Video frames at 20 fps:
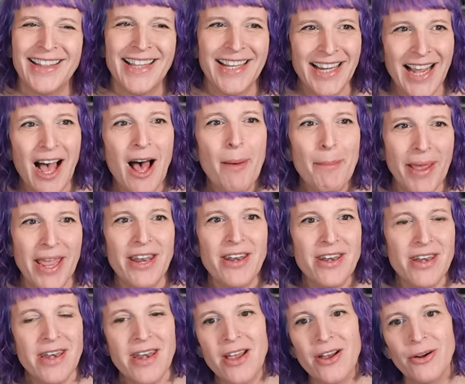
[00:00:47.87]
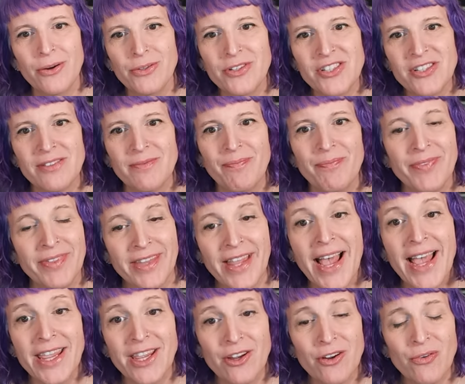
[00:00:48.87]
The comment notes, and
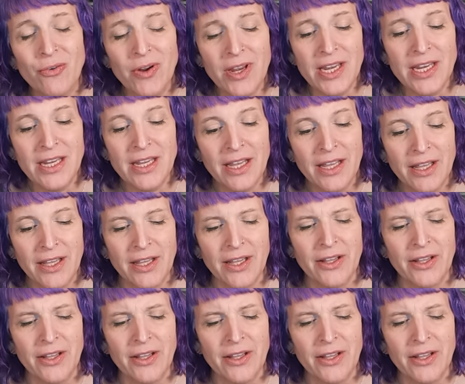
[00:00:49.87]
I agree,